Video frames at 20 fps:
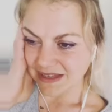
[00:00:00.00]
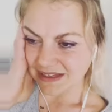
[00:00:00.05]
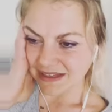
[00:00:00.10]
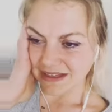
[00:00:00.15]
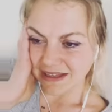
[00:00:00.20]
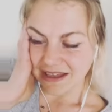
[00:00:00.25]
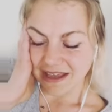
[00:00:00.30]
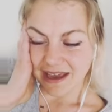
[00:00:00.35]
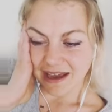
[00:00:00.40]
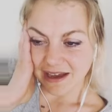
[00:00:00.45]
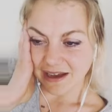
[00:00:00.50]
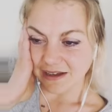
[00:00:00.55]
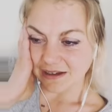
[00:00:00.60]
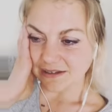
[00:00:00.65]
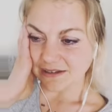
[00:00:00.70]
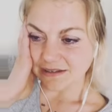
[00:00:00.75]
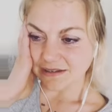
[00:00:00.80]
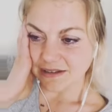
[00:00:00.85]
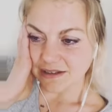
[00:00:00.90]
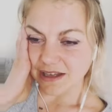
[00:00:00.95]
yeah,
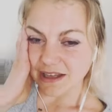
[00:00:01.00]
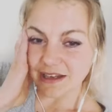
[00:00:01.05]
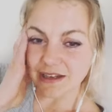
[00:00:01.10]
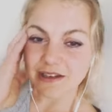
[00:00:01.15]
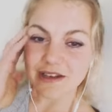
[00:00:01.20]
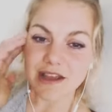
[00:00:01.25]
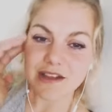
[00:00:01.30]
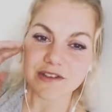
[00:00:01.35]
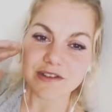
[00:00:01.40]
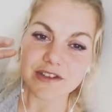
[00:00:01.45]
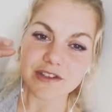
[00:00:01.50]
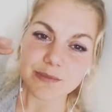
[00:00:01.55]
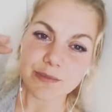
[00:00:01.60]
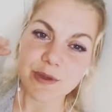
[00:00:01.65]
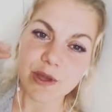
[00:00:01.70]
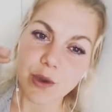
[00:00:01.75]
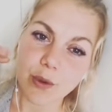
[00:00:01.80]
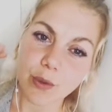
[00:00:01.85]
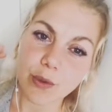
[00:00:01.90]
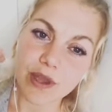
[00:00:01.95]
and just
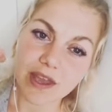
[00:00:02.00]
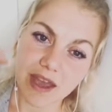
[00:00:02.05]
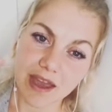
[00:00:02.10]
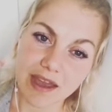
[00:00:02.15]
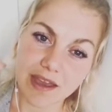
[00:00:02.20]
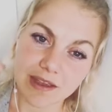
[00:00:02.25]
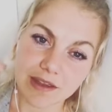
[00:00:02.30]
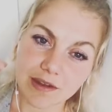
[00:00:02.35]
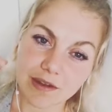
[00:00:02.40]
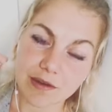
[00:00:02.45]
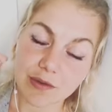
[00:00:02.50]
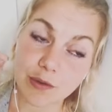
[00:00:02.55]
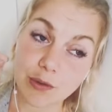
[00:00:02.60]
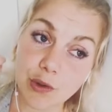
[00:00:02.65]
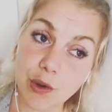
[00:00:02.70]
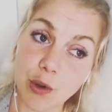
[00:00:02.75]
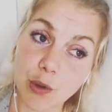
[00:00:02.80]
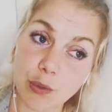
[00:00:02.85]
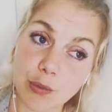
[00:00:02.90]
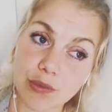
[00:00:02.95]
be okay.
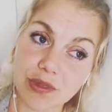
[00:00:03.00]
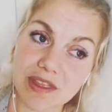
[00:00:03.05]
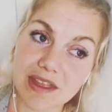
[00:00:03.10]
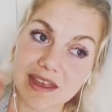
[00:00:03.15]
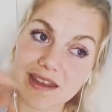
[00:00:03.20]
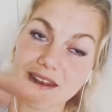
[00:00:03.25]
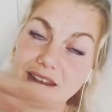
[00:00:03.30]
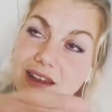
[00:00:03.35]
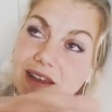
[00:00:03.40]
Know that